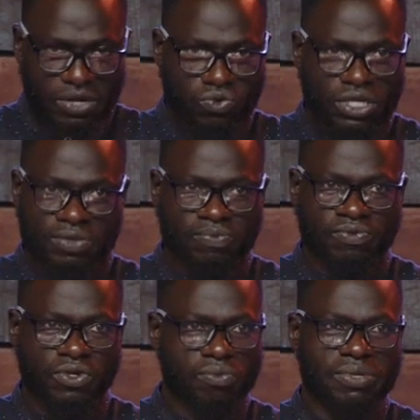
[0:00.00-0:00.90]
part would
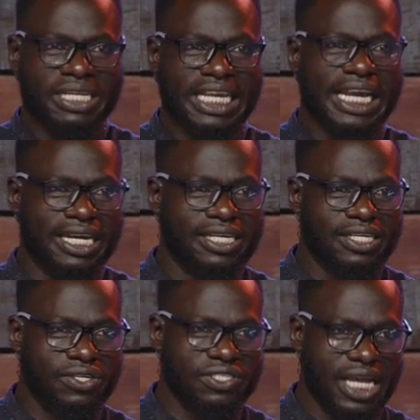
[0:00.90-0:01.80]
have not been here,
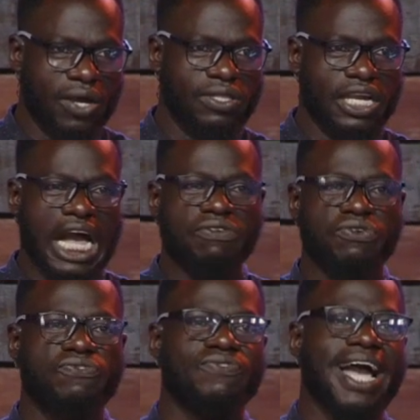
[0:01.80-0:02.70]
because now they have
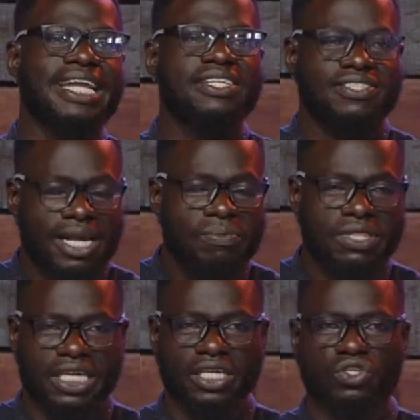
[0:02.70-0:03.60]
to find
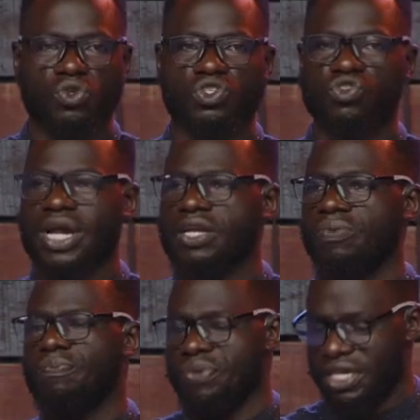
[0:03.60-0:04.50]
something to try
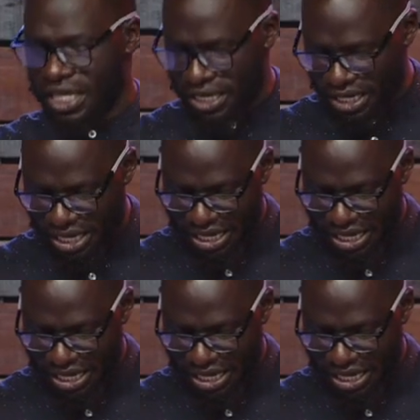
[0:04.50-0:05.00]
to pin